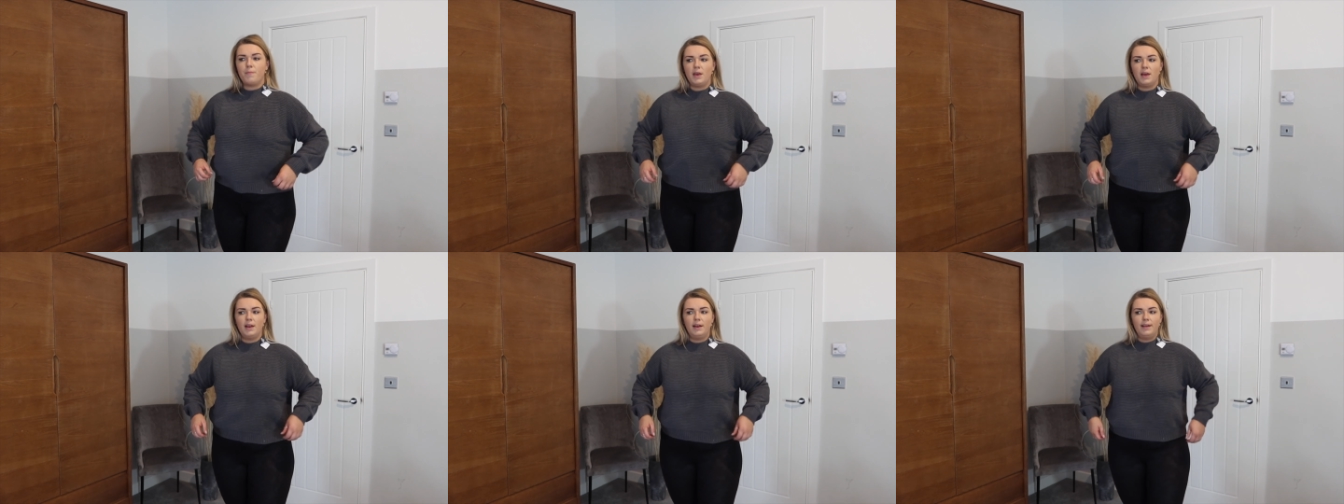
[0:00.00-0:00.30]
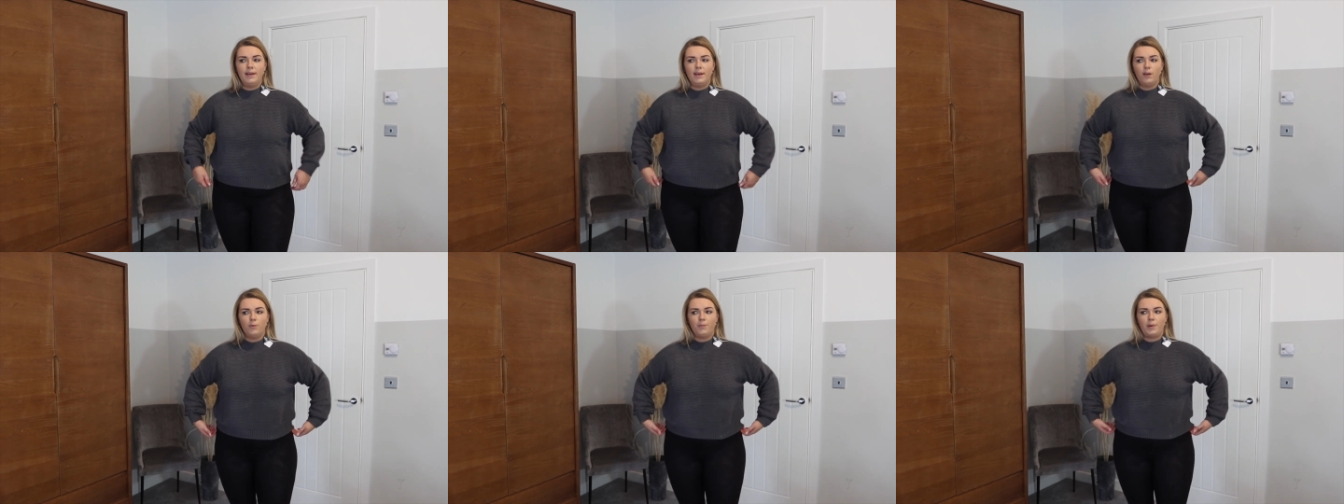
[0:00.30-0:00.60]
be a
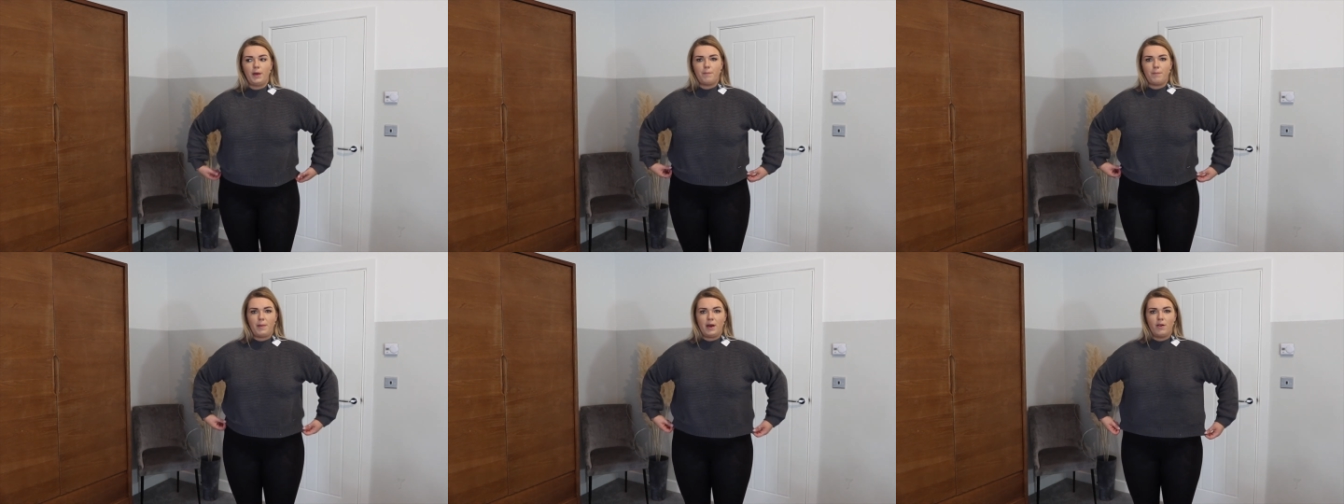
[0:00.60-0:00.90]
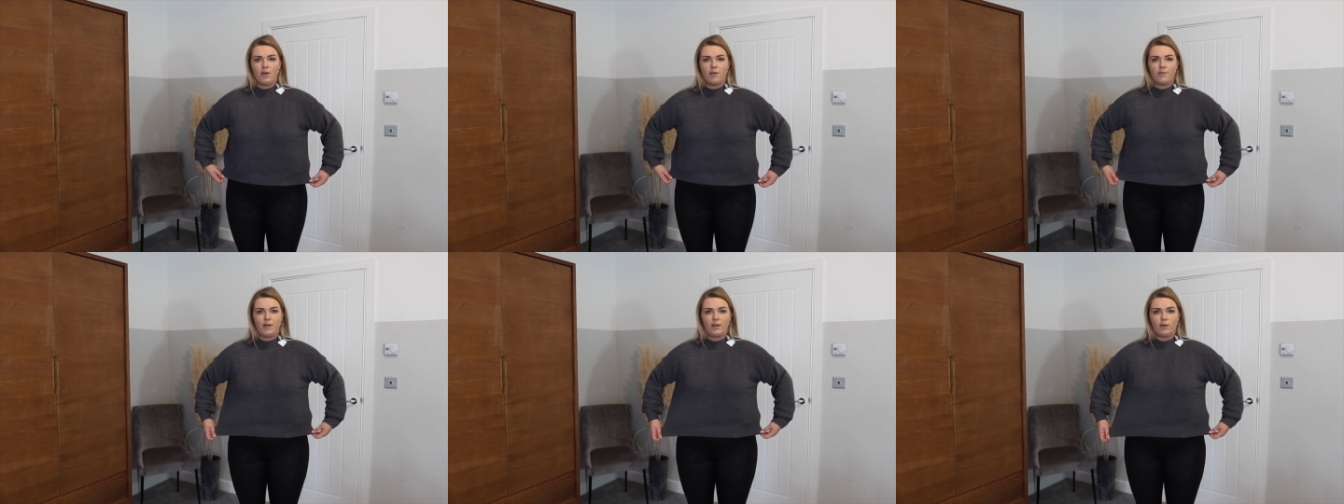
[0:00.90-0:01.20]
little bit
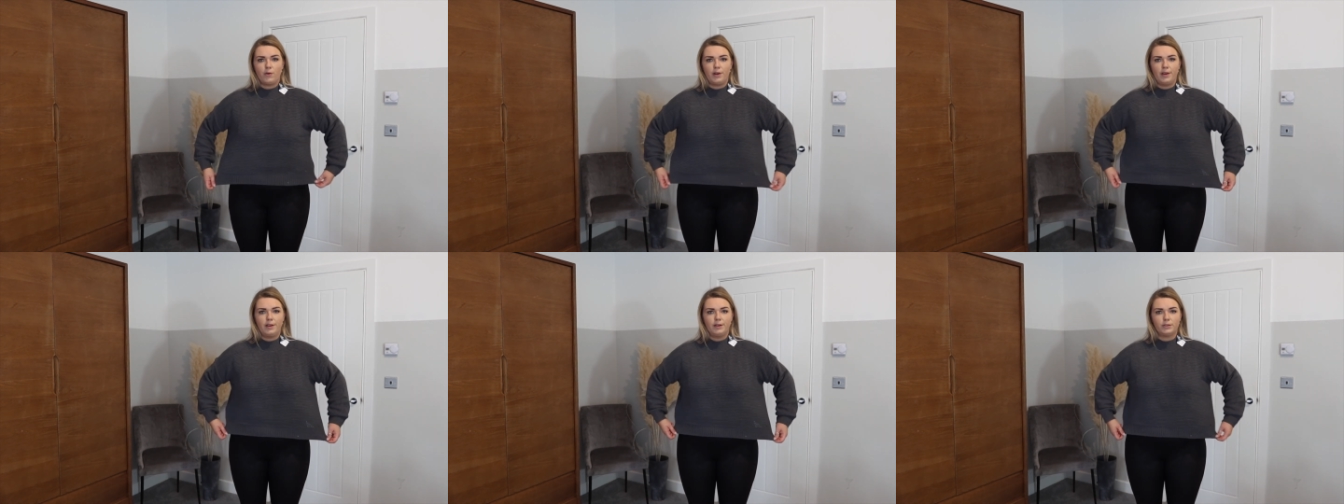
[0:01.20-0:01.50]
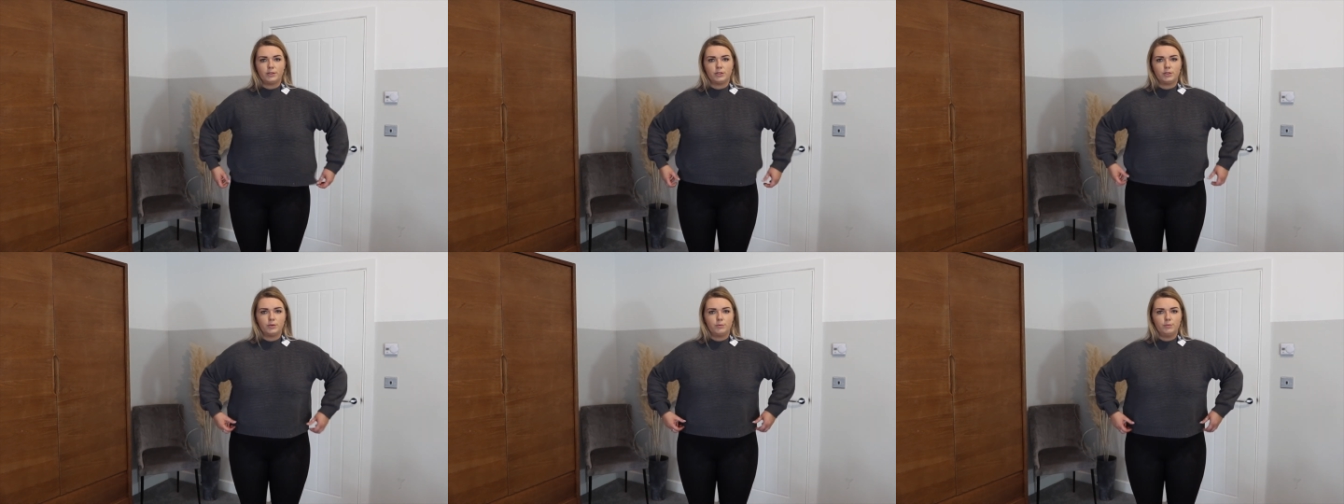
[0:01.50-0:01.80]
better if I got it in
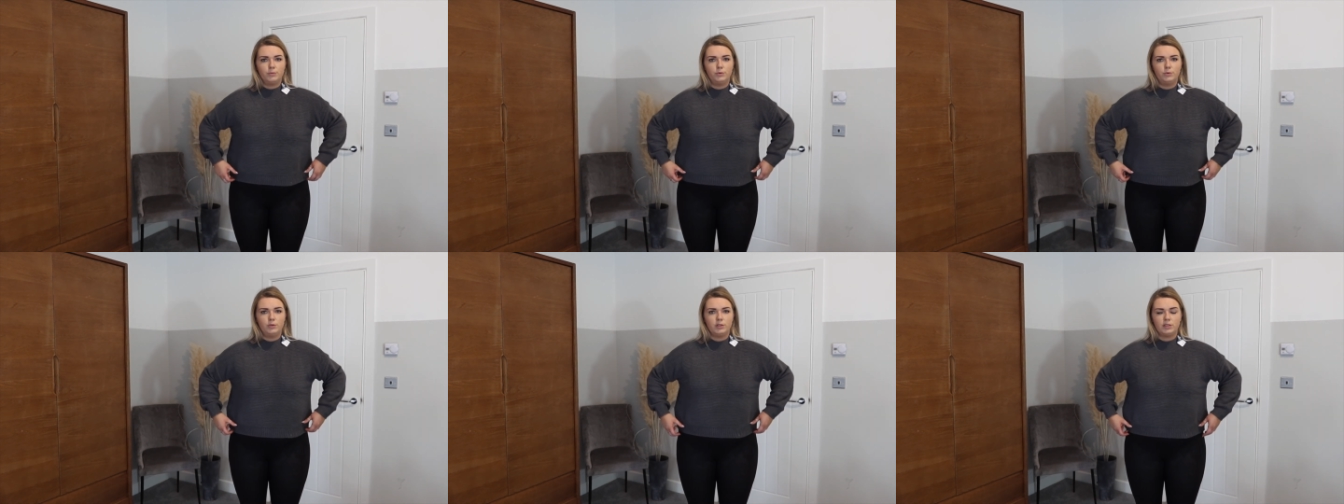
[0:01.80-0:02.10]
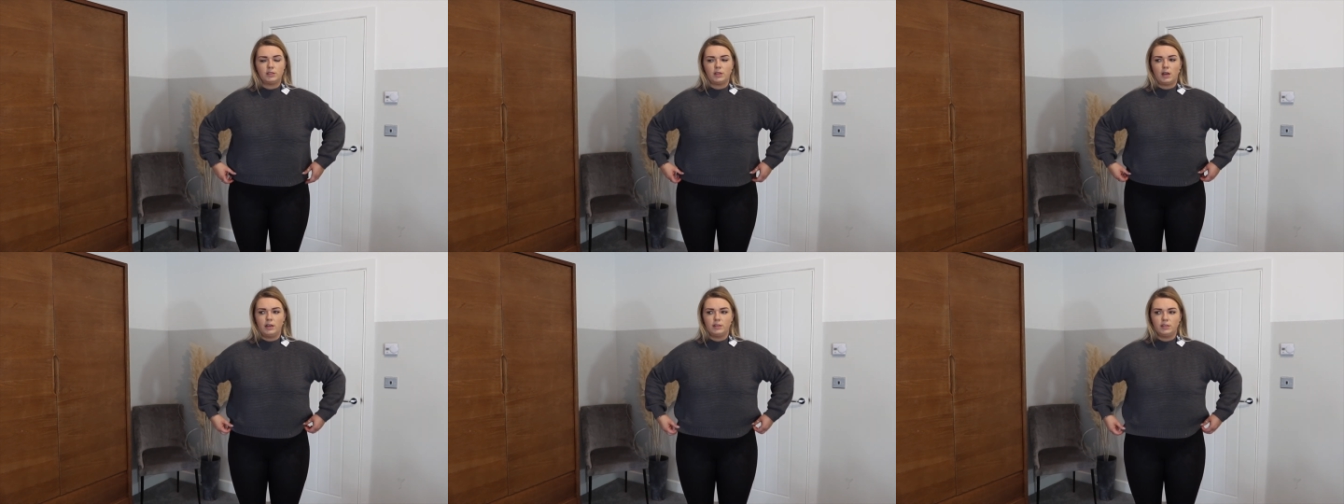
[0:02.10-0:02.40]
a smaller
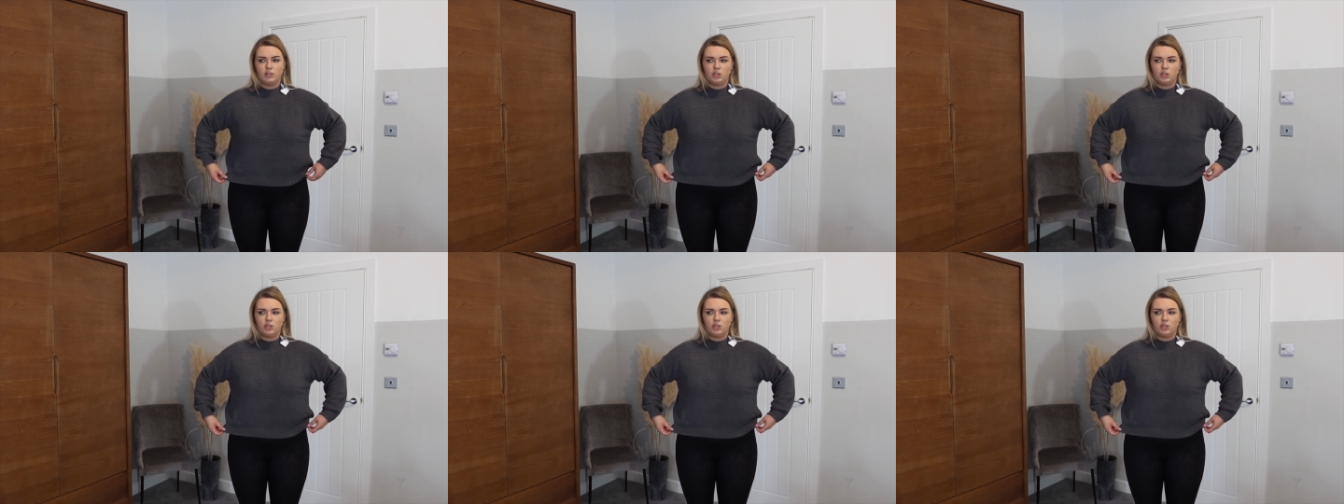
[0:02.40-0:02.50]
size.